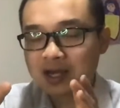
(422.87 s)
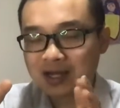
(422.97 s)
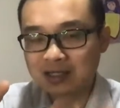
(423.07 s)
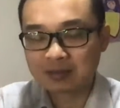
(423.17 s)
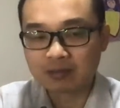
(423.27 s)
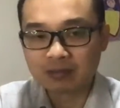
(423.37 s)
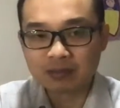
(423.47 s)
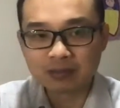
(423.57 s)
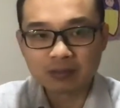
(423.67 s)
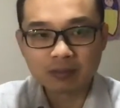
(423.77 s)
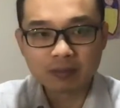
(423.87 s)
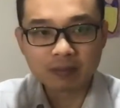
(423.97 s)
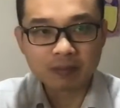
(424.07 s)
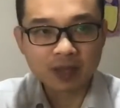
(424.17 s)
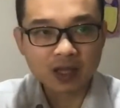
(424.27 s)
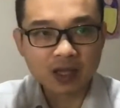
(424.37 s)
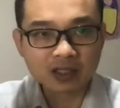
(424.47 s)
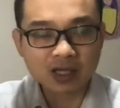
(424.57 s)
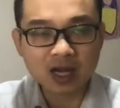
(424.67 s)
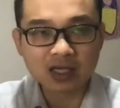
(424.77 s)
in
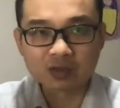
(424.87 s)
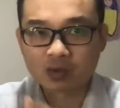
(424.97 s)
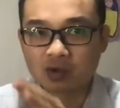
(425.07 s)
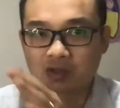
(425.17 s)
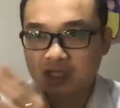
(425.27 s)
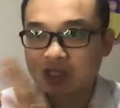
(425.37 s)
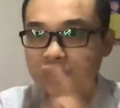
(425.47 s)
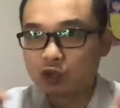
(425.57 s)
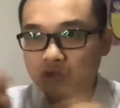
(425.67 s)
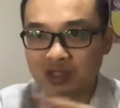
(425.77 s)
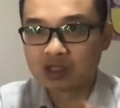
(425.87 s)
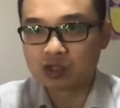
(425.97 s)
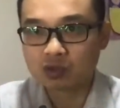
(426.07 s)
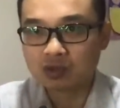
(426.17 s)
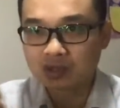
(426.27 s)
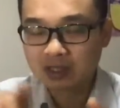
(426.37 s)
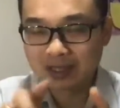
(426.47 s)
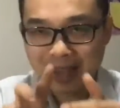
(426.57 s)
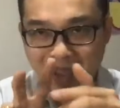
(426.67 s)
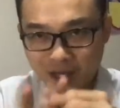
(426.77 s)
Chinese we call zhenjiu,
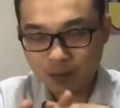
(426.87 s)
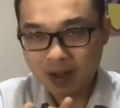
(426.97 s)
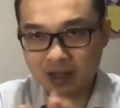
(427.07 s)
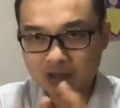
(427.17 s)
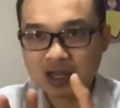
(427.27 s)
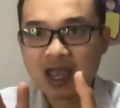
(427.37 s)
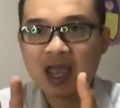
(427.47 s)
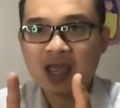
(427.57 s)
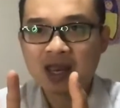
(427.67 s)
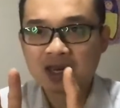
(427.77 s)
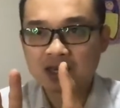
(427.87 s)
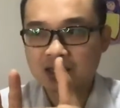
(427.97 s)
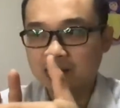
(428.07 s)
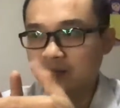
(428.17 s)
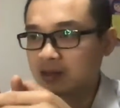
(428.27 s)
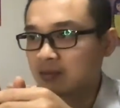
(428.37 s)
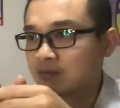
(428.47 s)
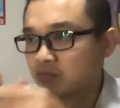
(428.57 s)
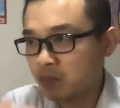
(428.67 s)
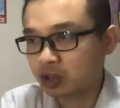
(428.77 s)
acupuncture and
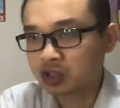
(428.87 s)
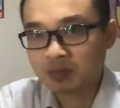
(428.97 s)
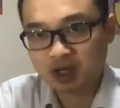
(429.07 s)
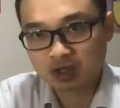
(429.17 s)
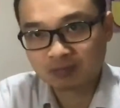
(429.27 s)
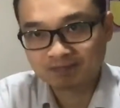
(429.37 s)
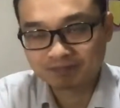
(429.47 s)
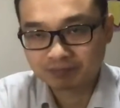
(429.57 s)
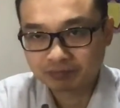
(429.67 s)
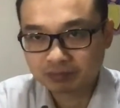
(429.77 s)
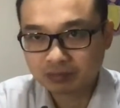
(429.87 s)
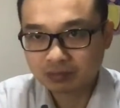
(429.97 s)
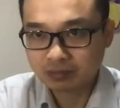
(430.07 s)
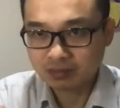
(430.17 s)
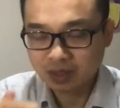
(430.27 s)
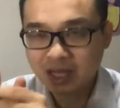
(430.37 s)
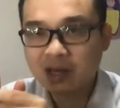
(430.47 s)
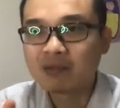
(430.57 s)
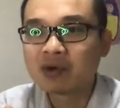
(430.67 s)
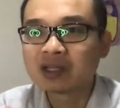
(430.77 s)
moxibustion. And
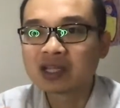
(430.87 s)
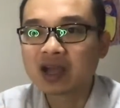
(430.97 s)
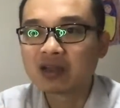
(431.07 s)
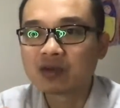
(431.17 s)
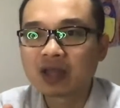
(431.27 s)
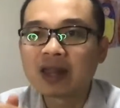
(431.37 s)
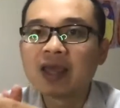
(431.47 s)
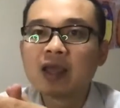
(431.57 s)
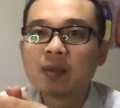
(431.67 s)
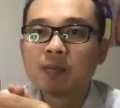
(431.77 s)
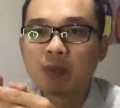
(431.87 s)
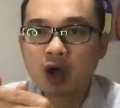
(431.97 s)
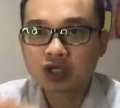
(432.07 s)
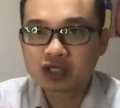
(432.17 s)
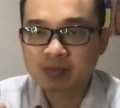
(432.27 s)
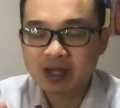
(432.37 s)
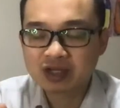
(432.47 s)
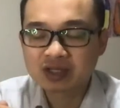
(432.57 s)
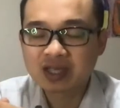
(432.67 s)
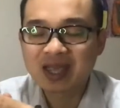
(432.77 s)
I want to tell you that
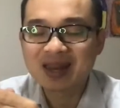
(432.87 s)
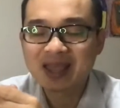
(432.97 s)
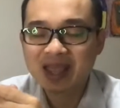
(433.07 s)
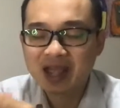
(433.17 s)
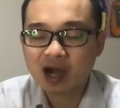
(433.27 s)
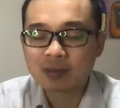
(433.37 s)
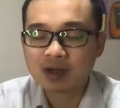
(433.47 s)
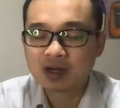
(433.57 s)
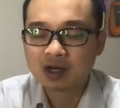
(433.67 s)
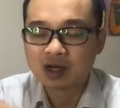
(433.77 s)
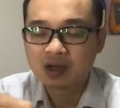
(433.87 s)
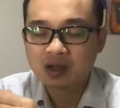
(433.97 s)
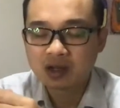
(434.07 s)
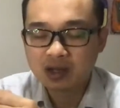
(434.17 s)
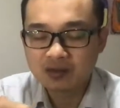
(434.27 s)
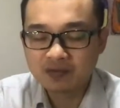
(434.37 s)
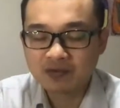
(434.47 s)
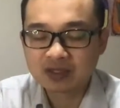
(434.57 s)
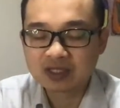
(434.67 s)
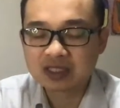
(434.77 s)
moxibustion can help
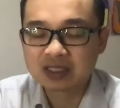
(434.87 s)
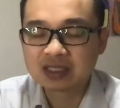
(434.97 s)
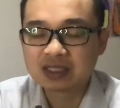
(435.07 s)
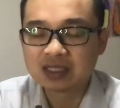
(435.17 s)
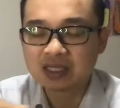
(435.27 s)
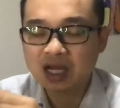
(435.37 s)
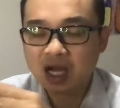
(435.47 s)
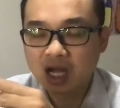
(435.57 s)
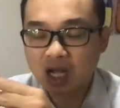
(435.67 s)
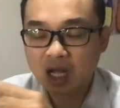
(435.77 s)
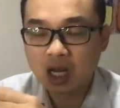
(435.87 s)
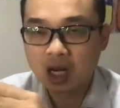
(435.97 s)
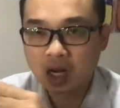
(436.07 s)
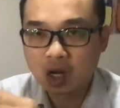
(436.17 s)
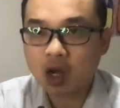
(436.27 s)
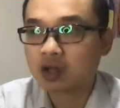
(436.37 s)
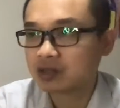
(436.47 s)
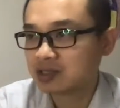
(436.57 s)
infertility a lot.